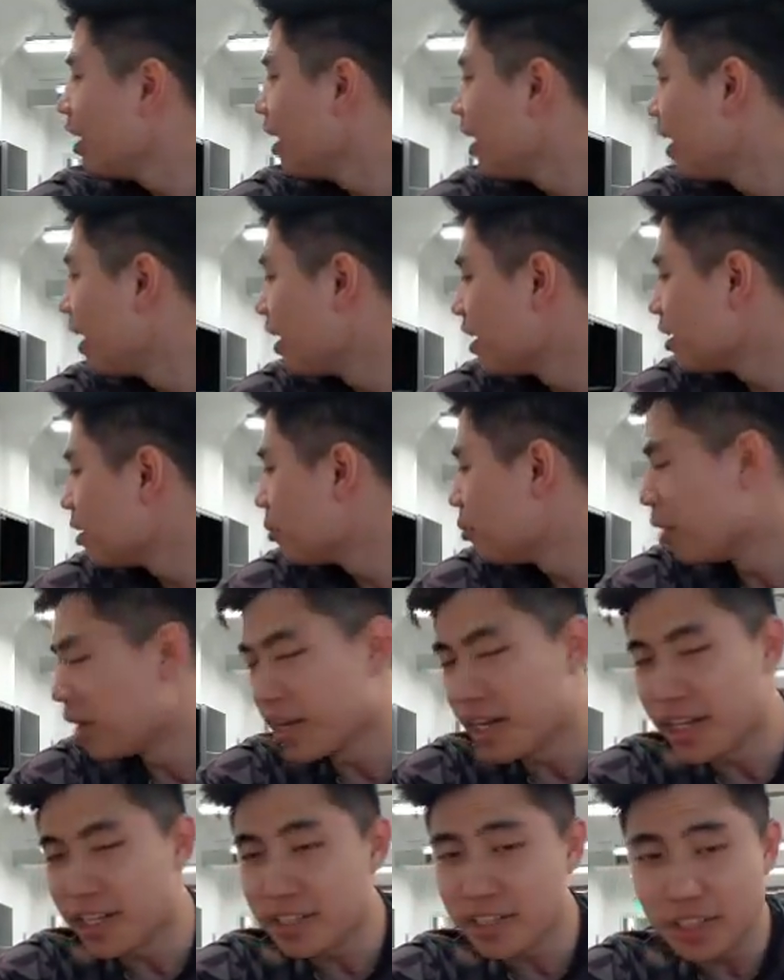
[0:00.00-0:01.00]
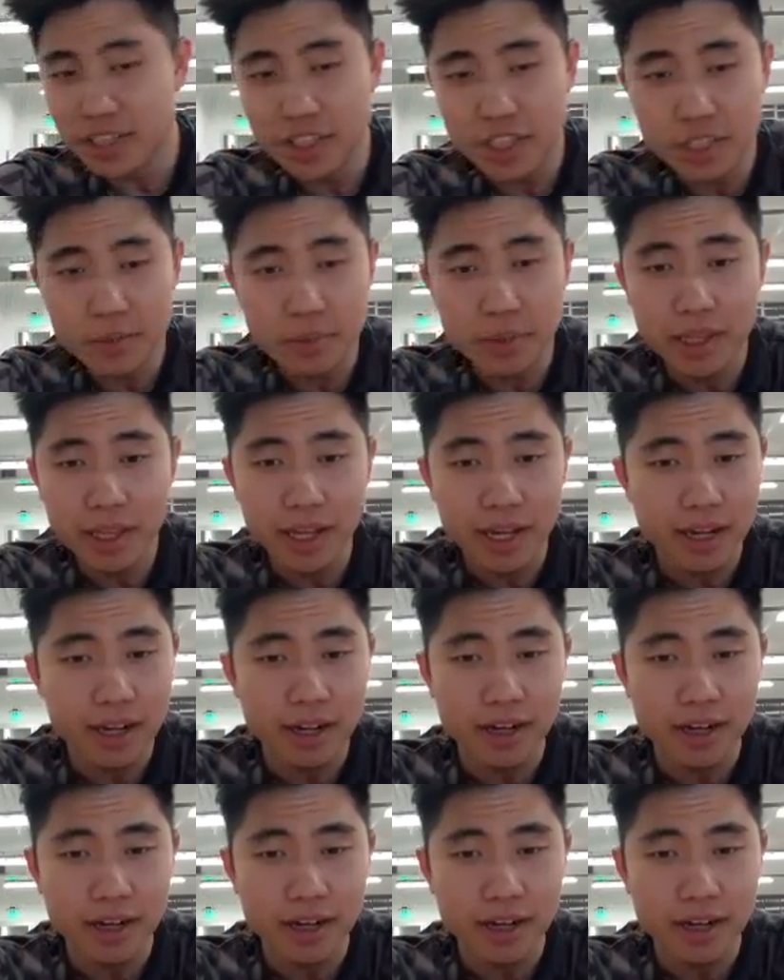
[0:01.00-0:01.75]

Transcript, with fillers: and Marques can just be like